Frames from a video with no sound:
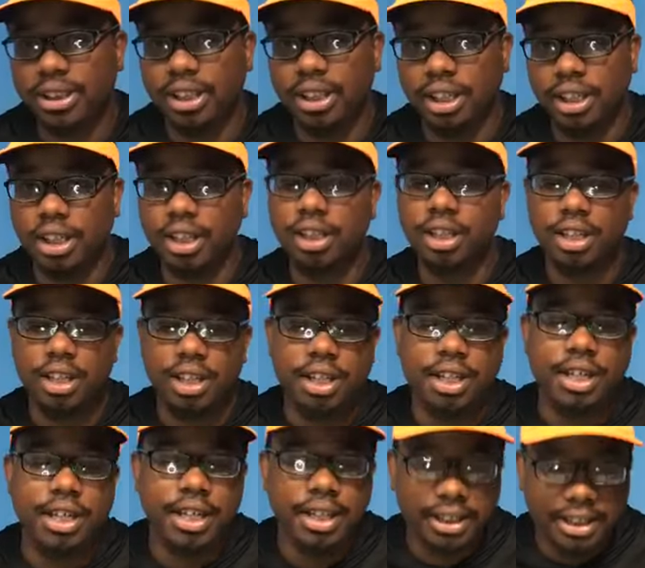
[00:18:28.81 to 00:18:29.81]
to
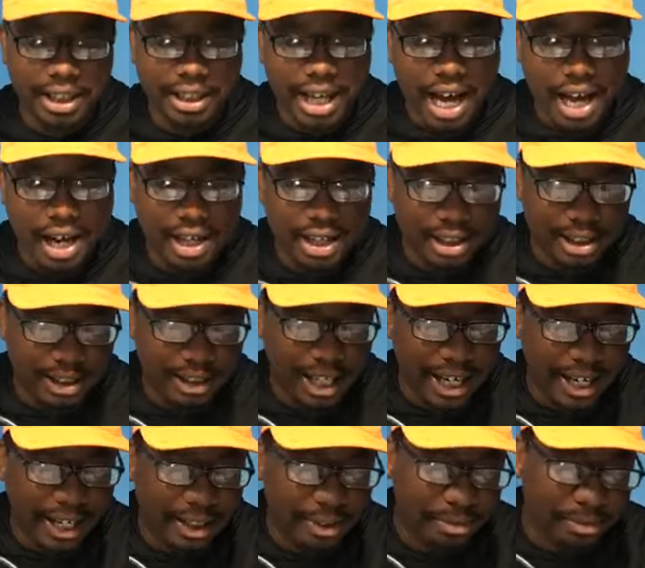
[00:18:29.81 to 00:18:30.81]
get out of the
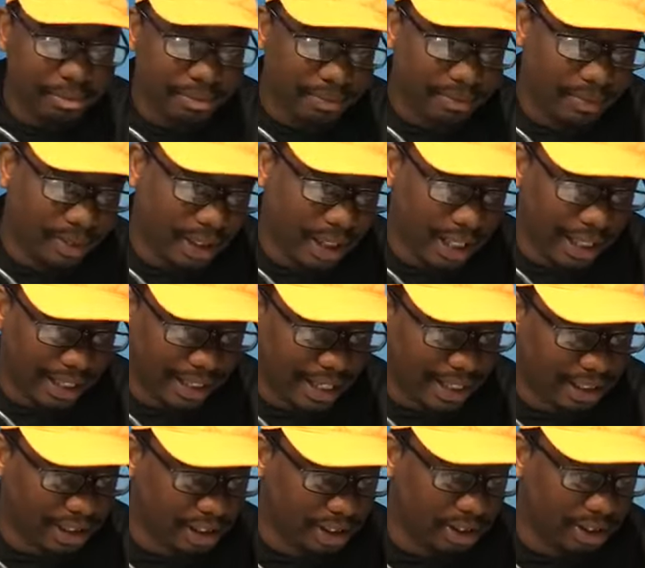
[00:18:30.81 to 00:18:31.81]
state and
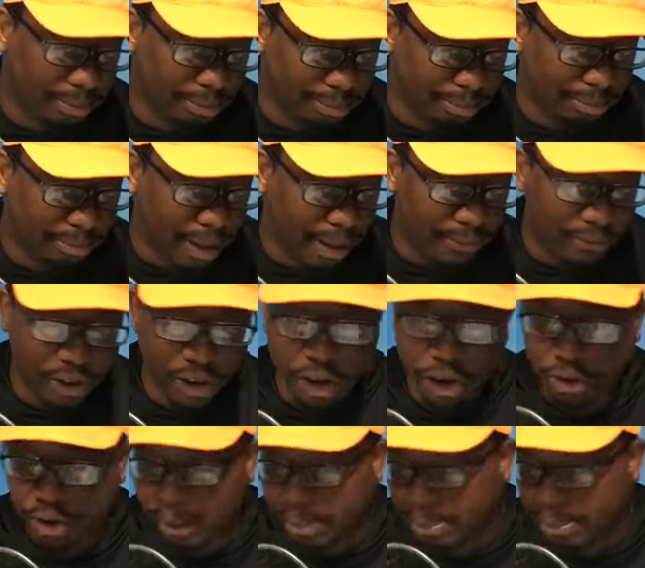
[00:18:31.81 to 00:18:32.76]
catch my first